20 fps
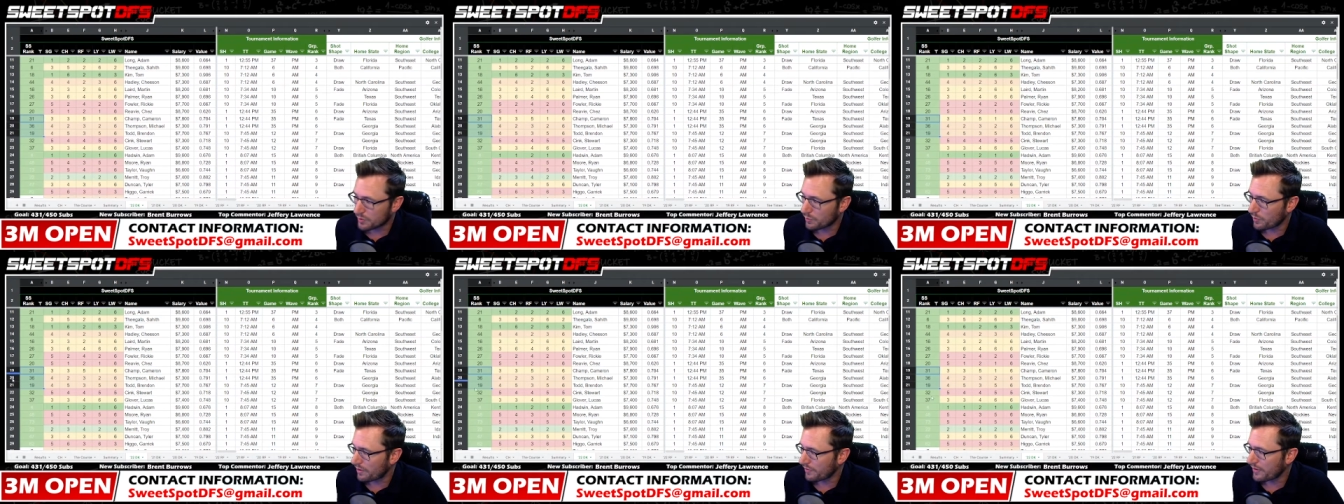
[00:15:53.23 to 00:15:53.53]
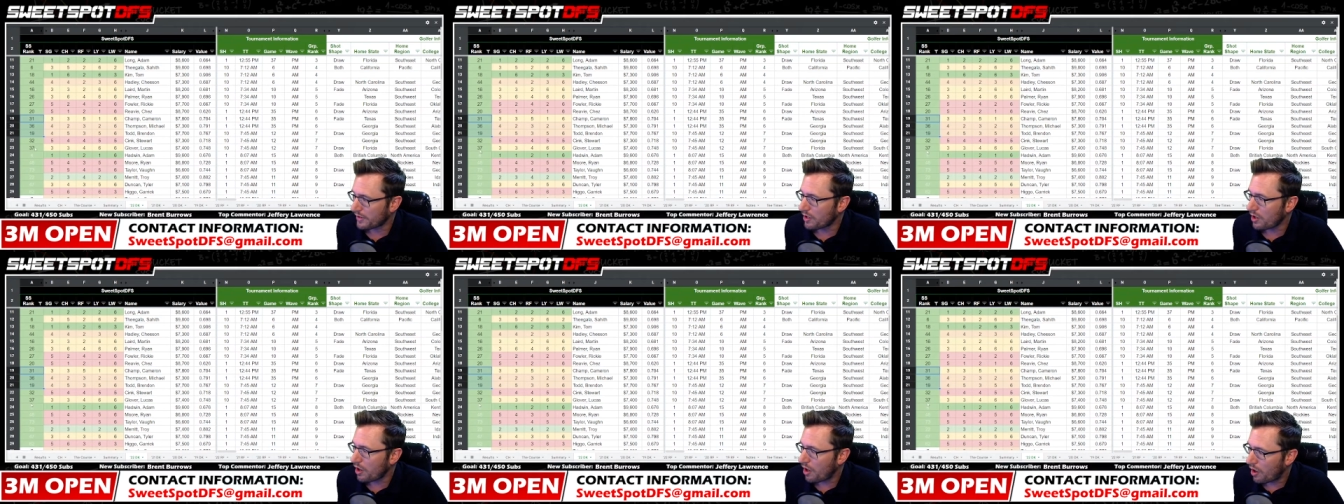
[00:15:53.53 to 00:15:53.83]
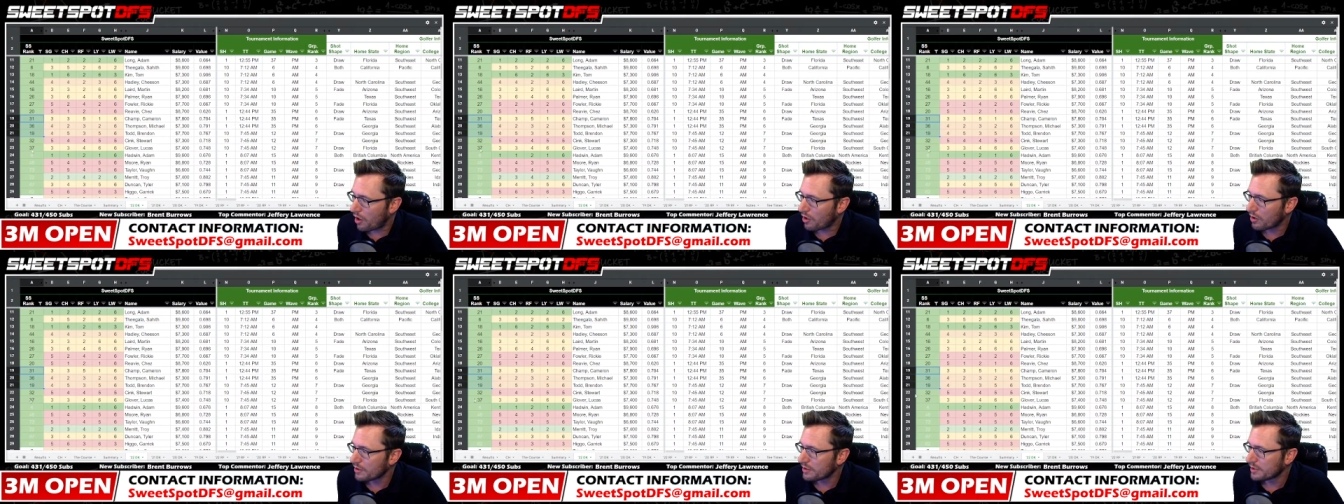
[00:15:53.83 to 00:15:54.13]
Well, there
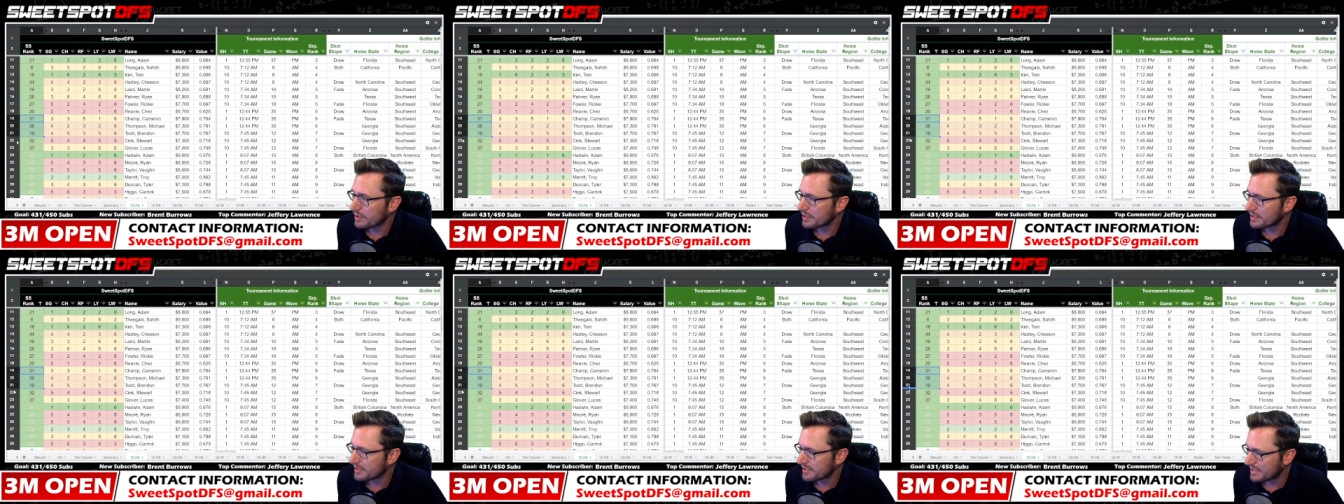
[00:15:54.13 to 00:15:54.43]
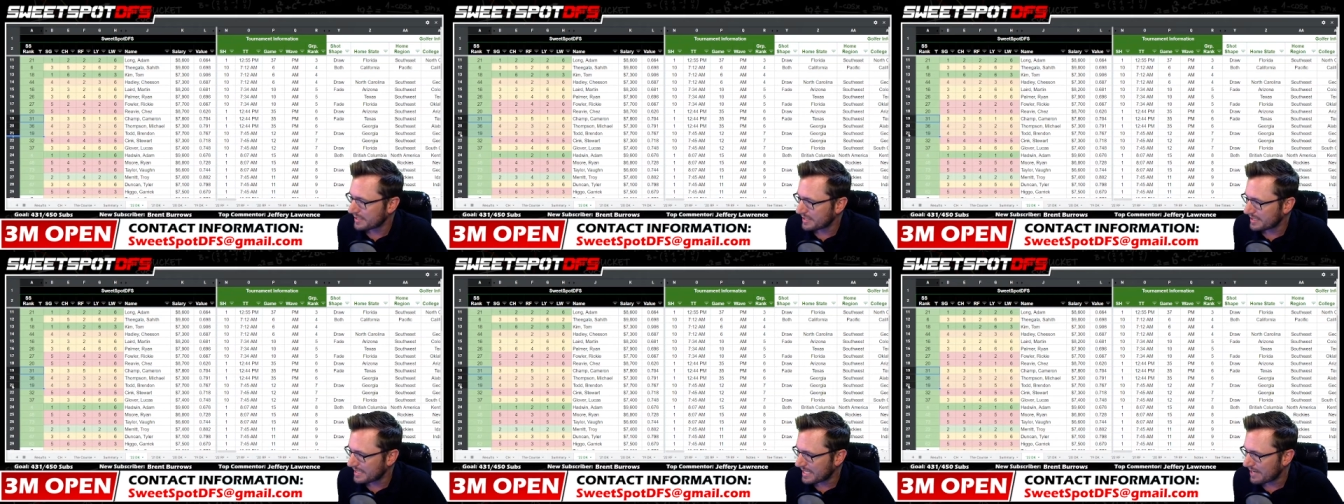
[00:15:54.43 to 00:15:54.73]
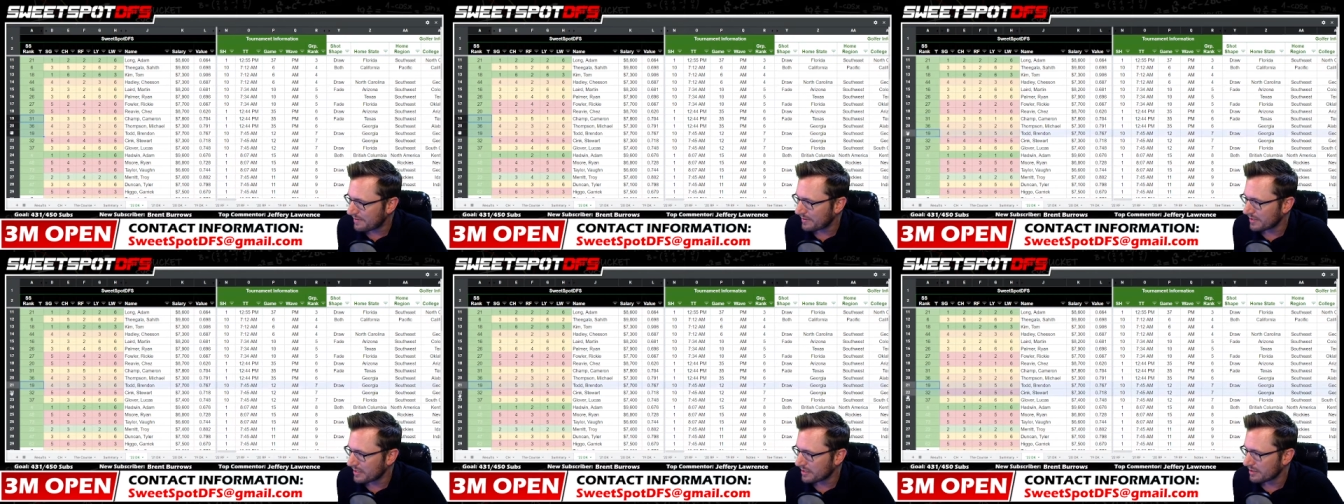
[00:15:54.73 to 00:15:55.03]
are
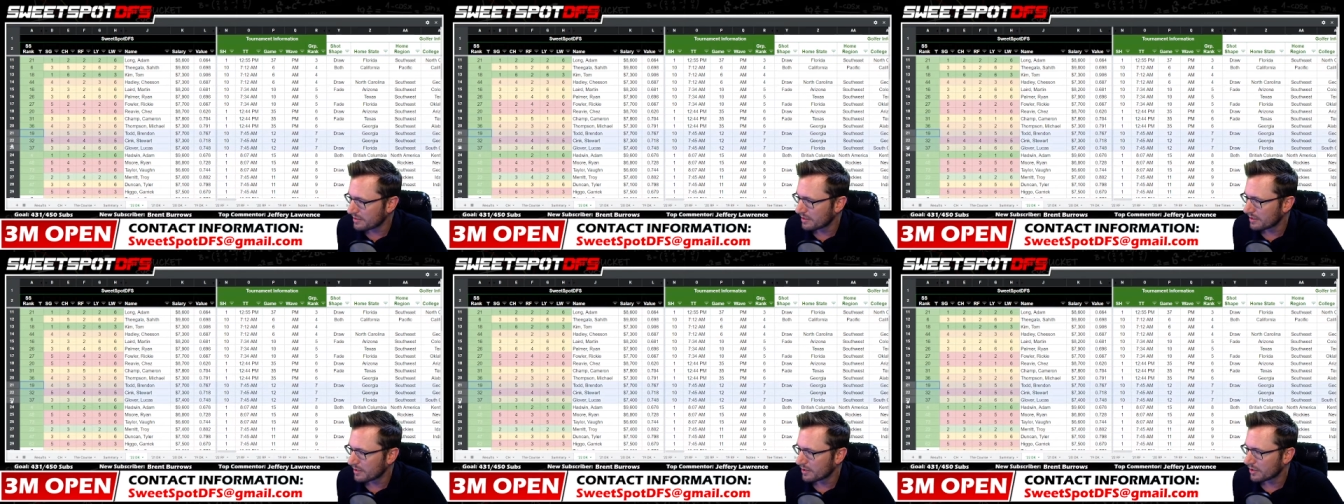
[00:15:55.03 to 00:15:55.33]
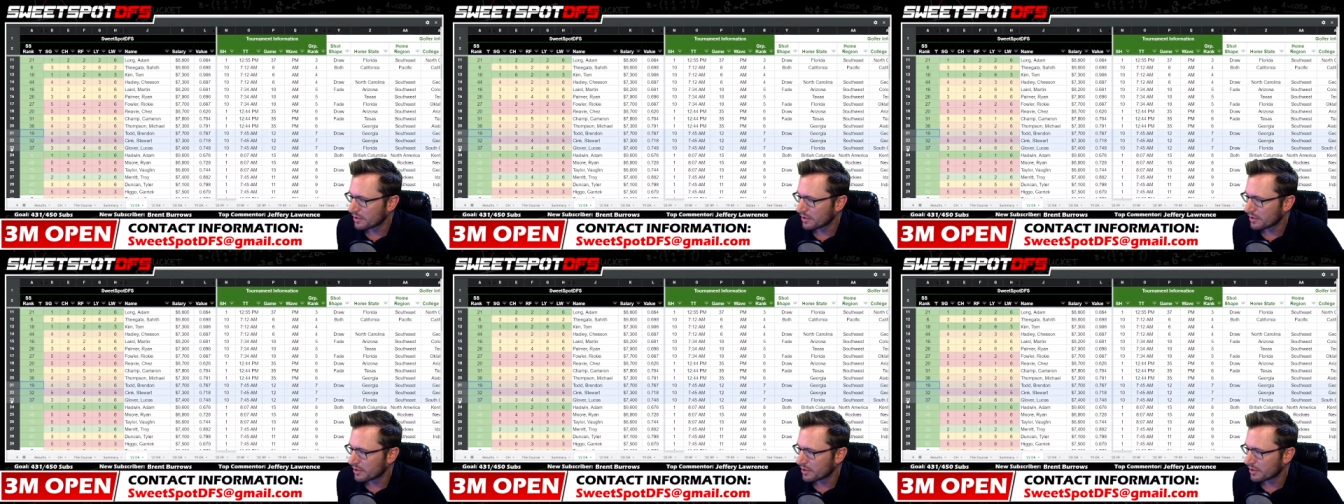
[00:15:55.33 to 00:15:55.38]
seven